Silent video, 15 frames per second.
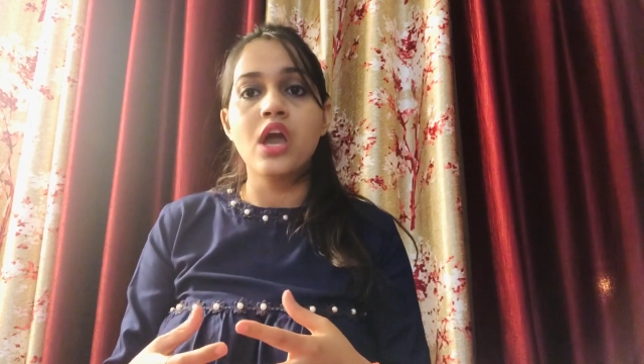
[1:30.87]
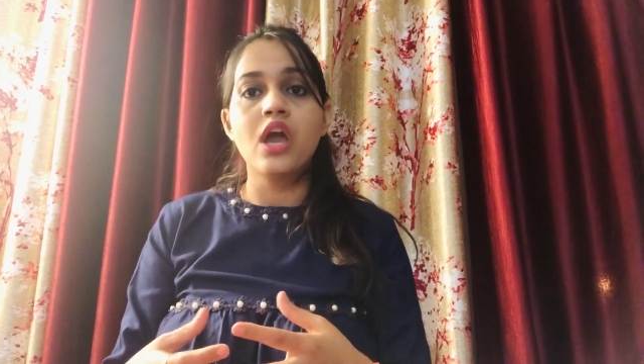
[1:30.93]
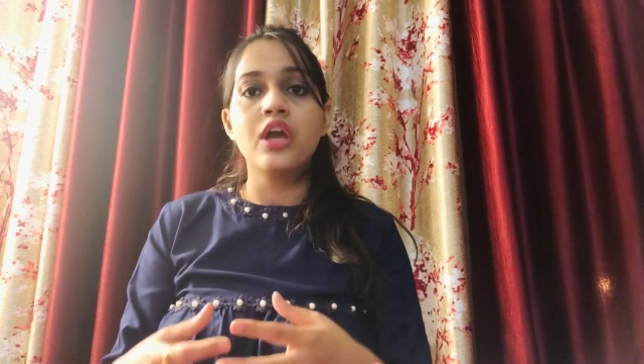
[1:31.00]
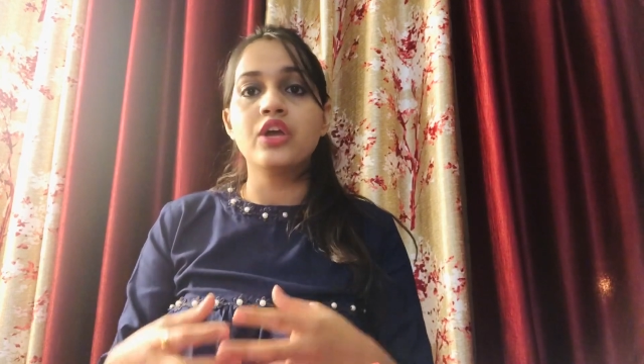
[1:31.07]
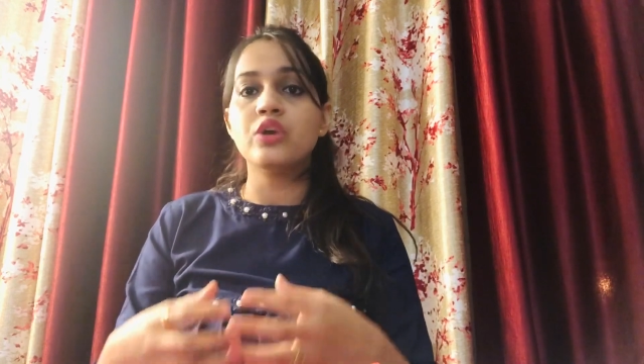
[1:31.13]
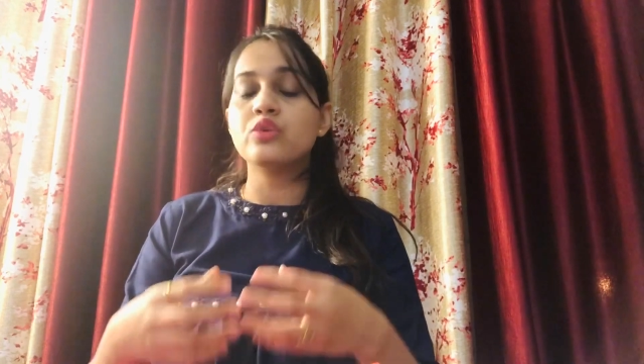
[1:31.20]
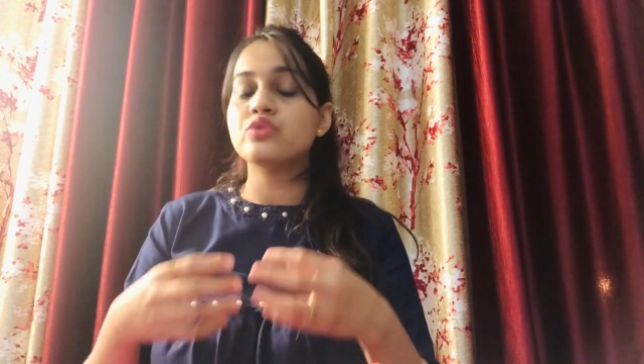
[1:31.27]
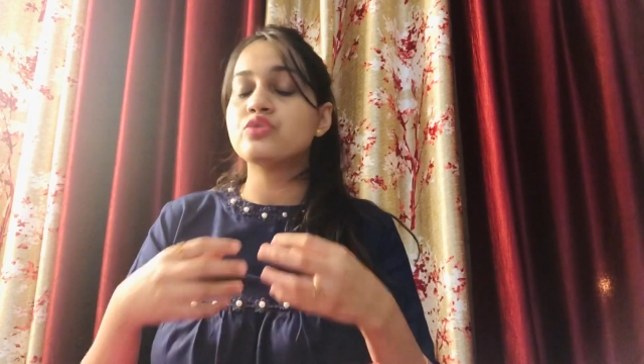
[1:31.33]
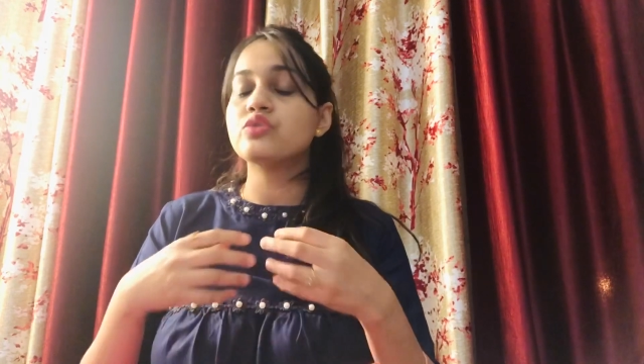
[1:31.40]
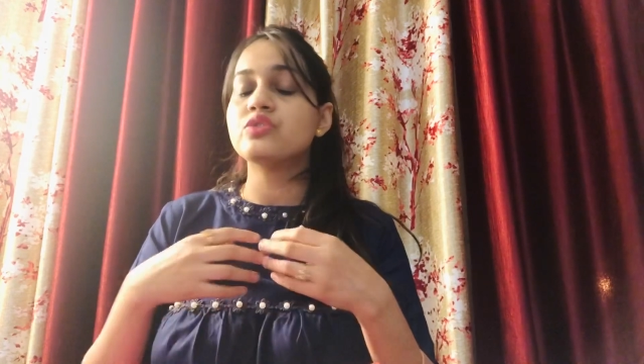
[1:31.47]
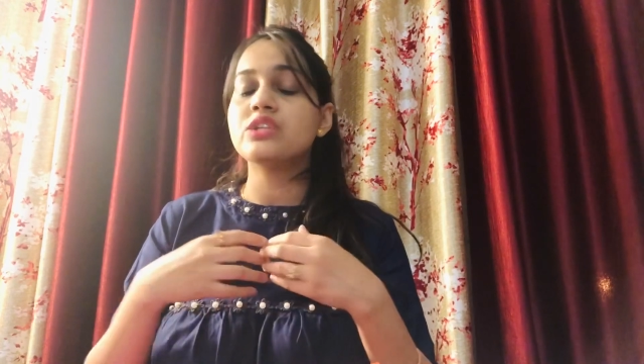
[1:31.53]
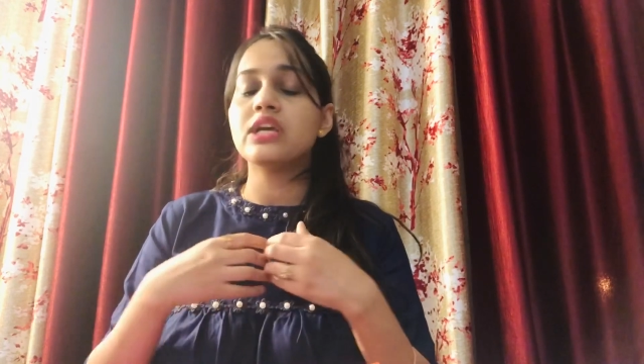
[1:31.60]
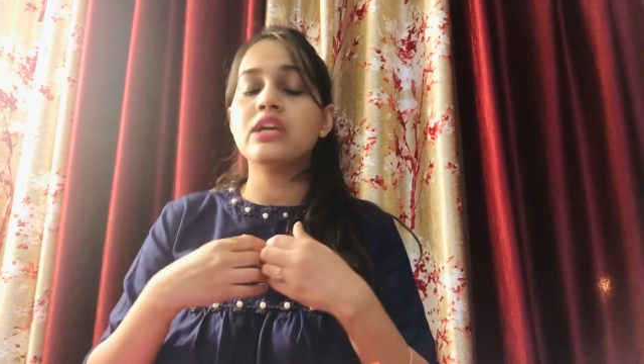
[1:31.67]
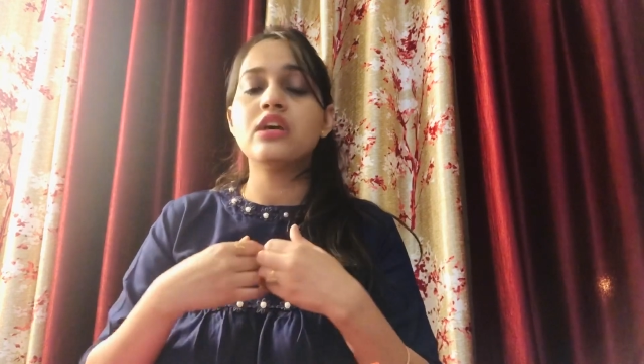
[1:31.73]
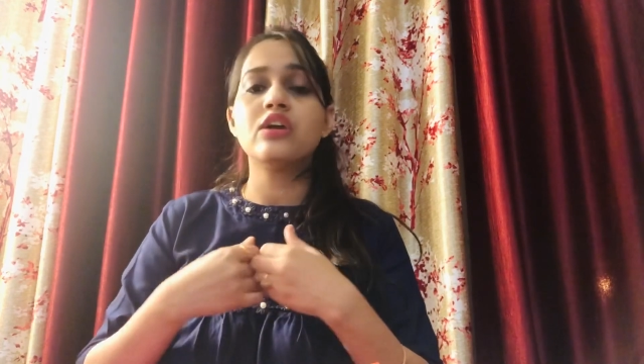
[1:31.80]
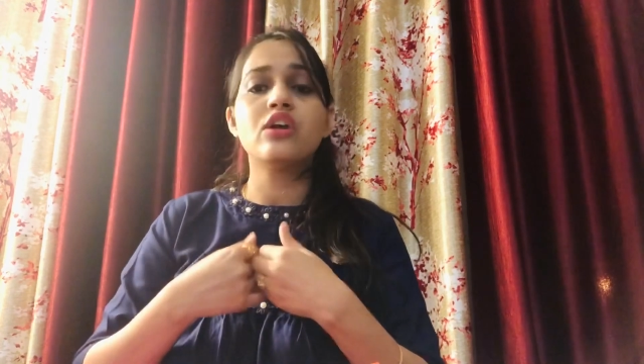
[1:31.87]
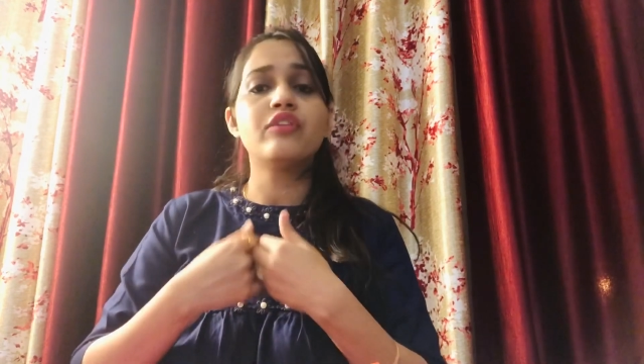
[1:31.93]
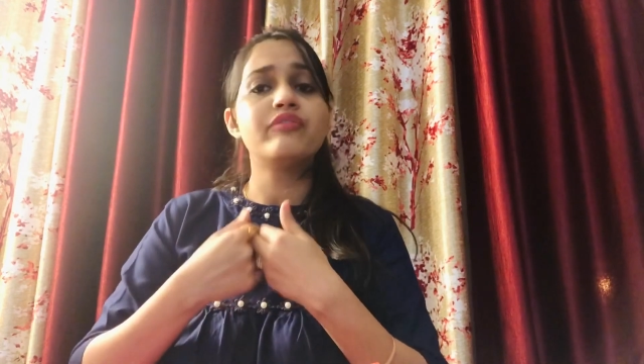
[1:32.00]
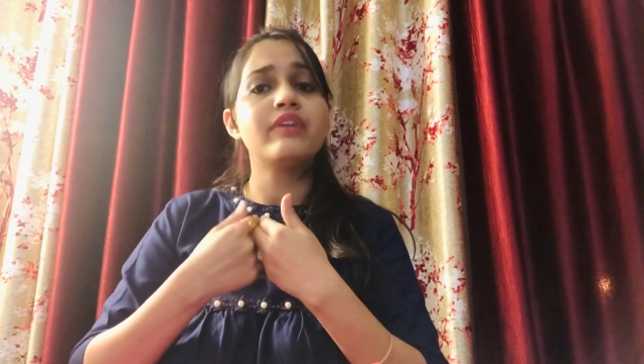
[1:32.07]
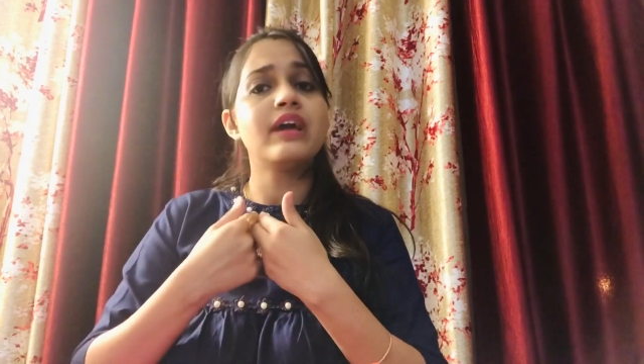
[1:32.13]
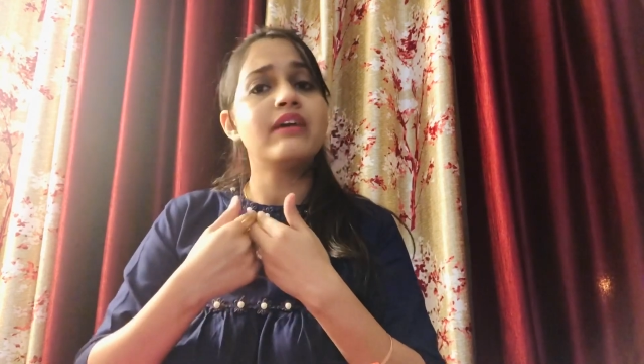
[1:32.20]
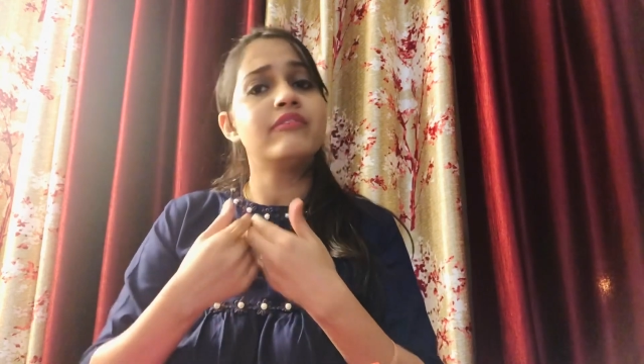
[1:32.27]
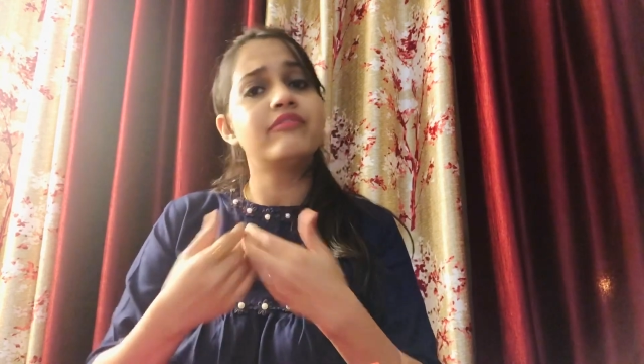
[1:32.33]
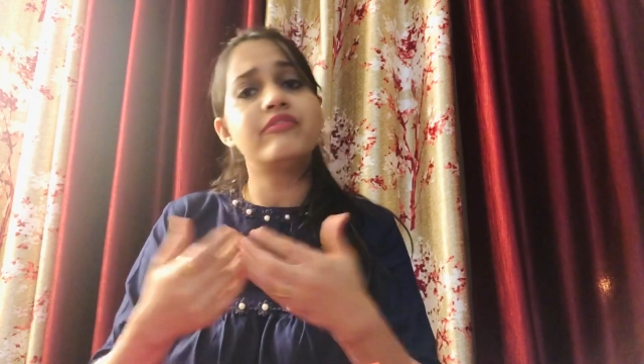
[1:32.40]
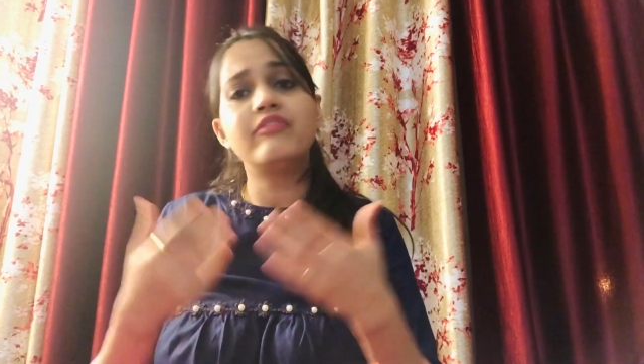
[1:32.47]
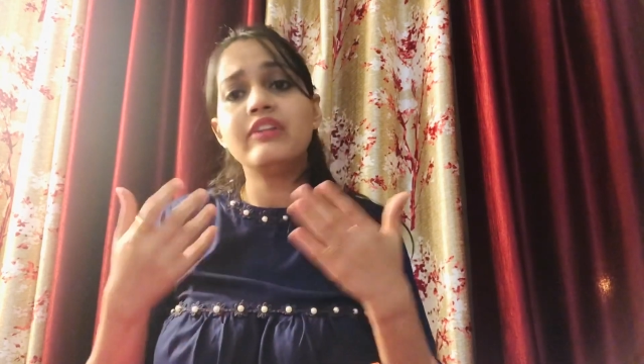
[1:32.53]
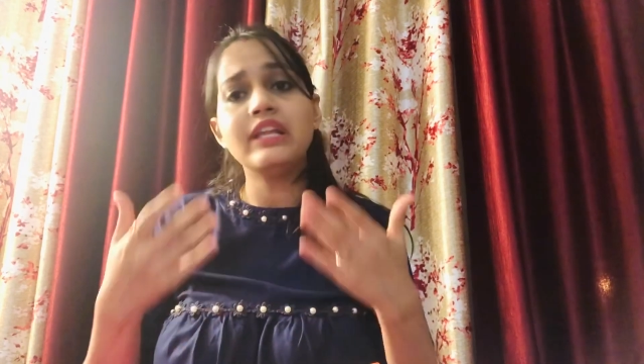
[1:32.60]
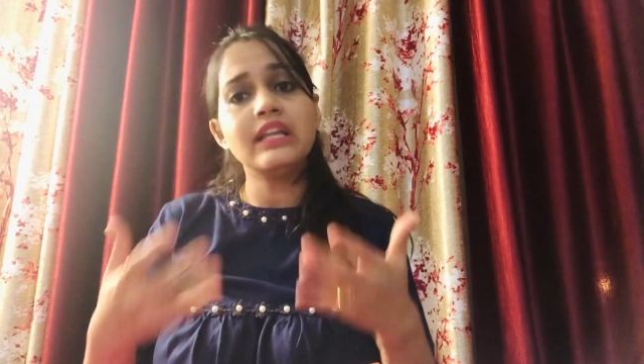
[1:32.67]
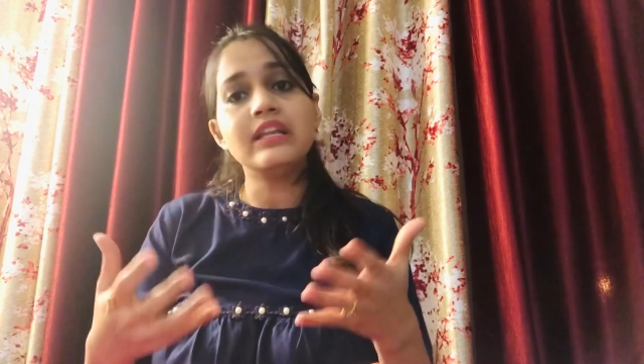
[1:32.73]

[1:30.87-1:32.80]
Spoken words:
He used to take care of every